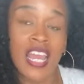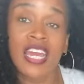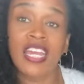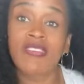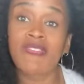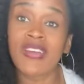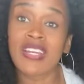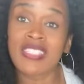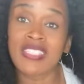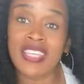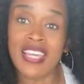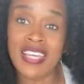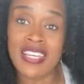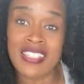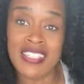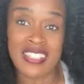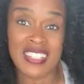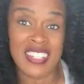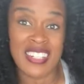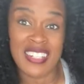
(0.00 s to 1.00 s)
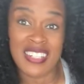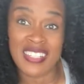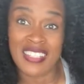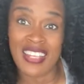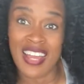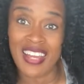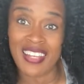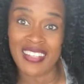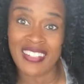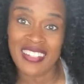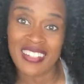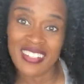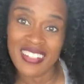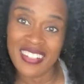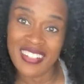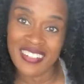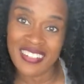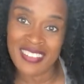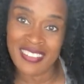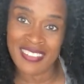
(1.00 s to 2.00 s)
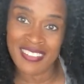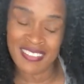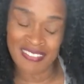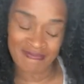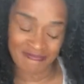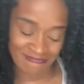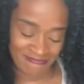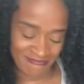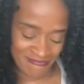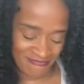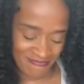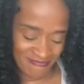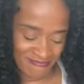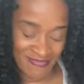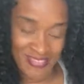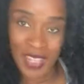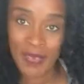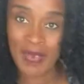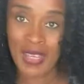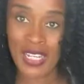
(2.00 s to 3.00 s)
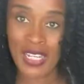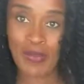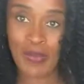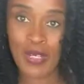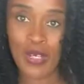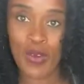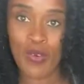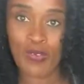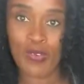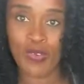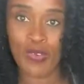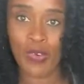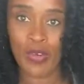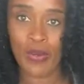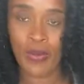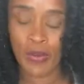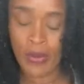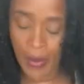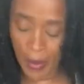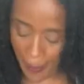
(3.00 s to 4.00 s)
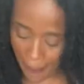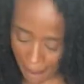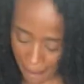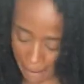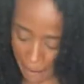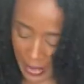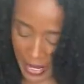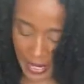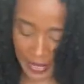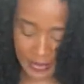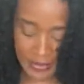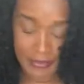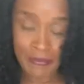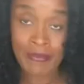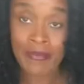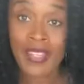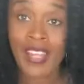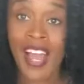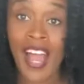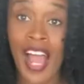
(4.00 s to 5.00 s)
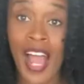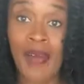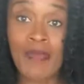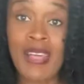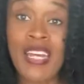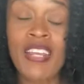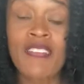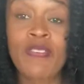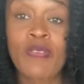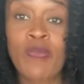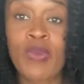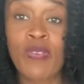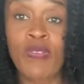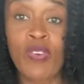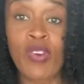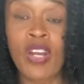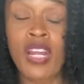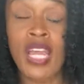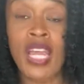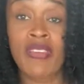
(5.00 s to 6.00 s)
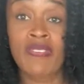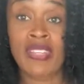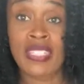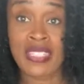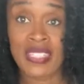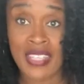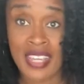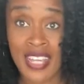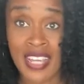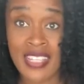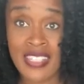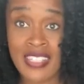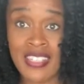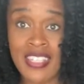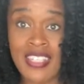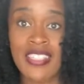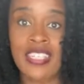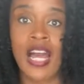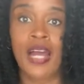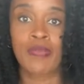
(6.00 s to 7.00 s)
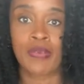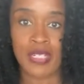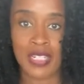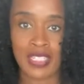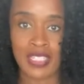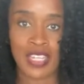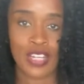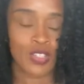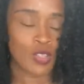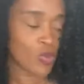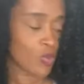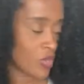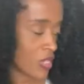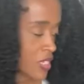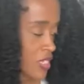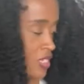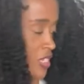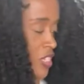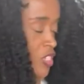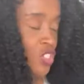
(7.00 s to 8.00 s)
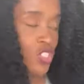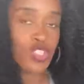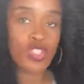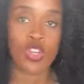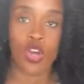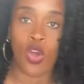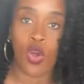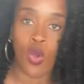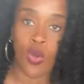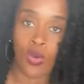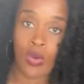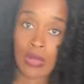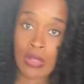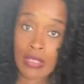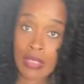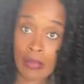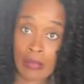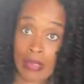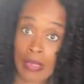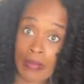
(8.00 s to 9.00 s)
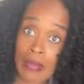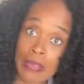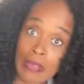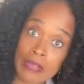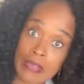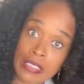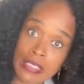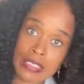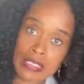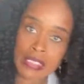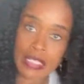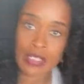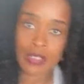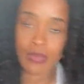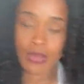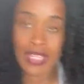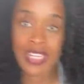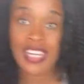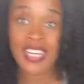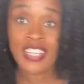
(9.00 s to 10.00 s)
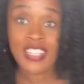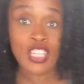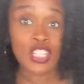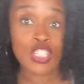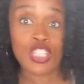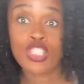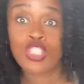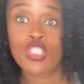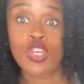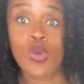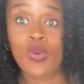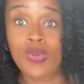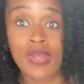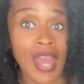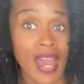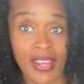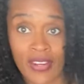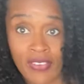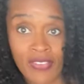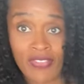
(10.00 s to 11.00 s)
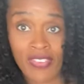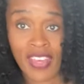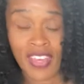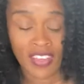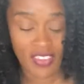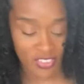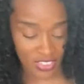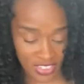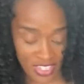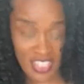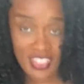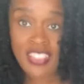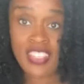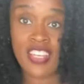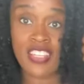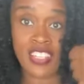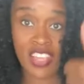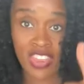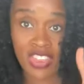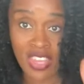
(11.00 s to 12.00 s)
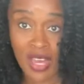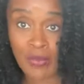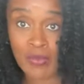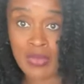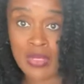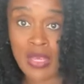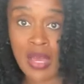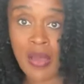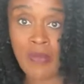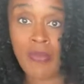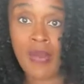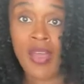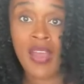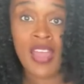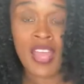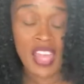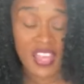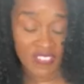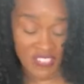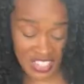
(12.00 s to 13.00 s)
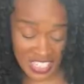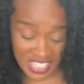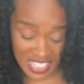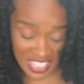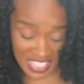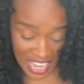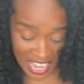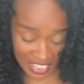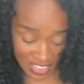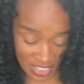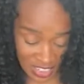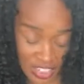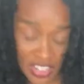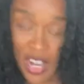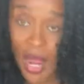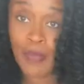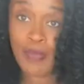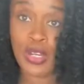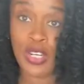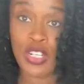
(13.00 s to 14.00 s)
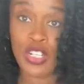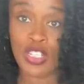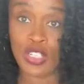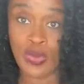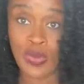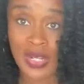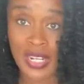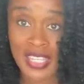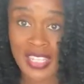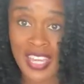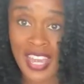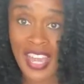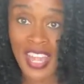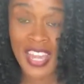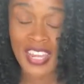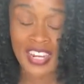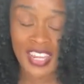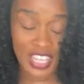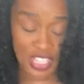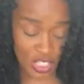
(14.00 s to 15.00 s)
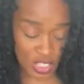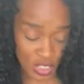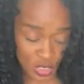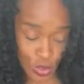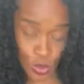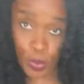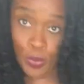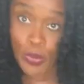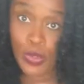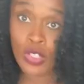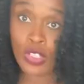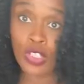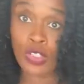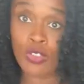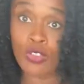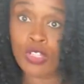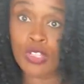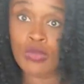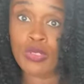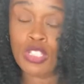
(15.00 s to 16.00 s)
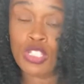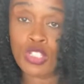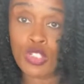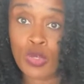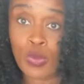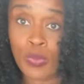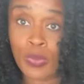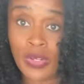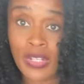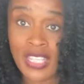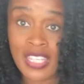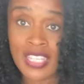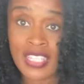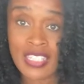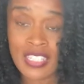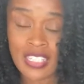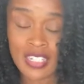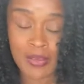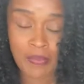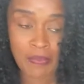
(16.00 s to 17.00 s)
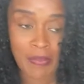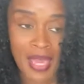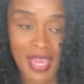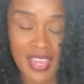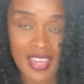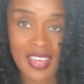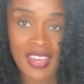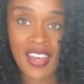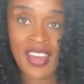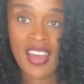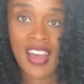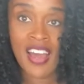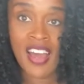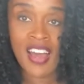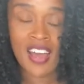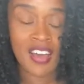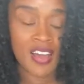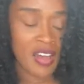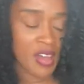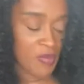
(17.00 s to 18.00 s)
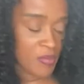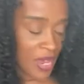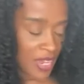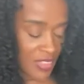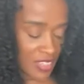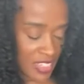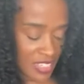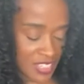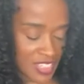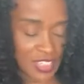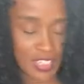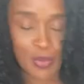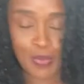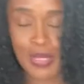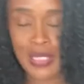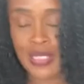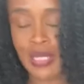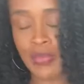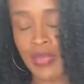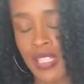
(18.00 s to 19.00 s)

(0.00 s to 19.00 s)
if I taste it and it's not good, I'm not gonna be known for it. But I'm not even, before I even taste this, I'm gonna tell you this is so, let me get my little dishes out the way. This is so not a fail. This is a thumbs up. If this is not good, I'm gonna do it again. It's super cute. It was super easy to make. I think this could be something